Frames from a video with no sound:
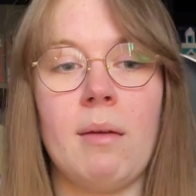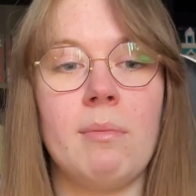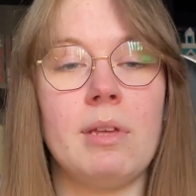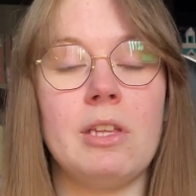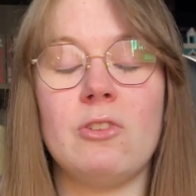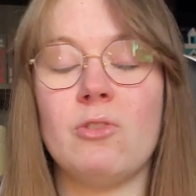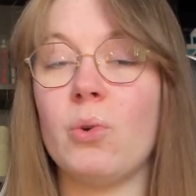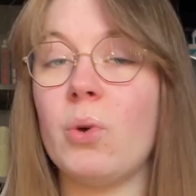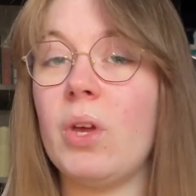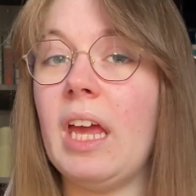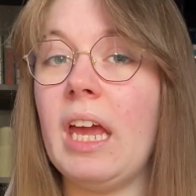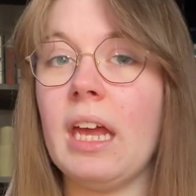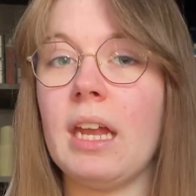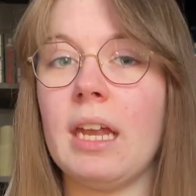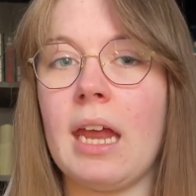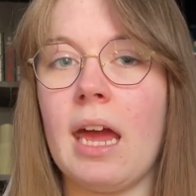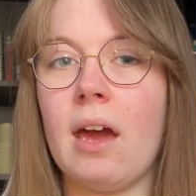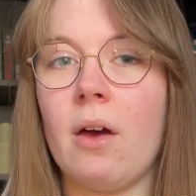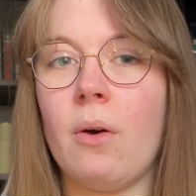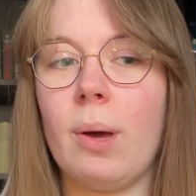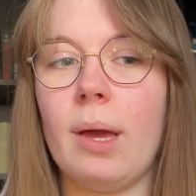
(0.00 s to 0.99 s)
enjoying it
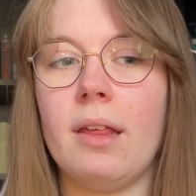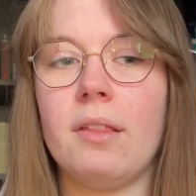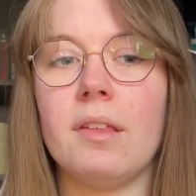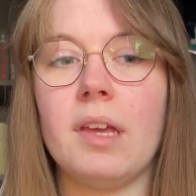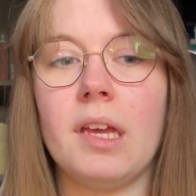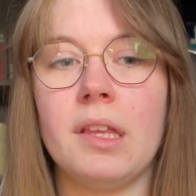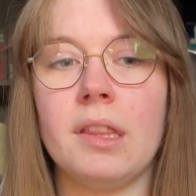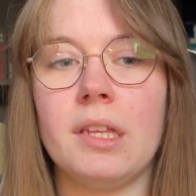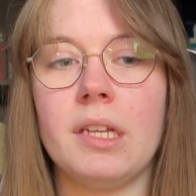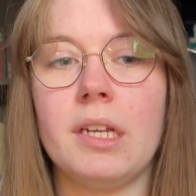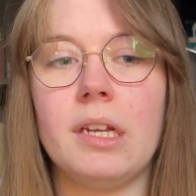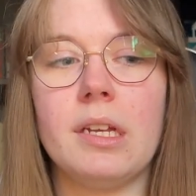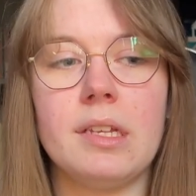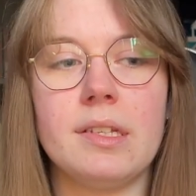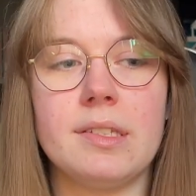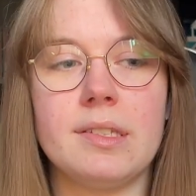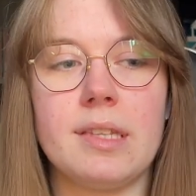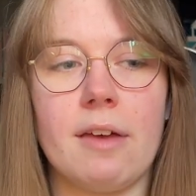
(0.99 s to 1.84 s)
now. I think that it is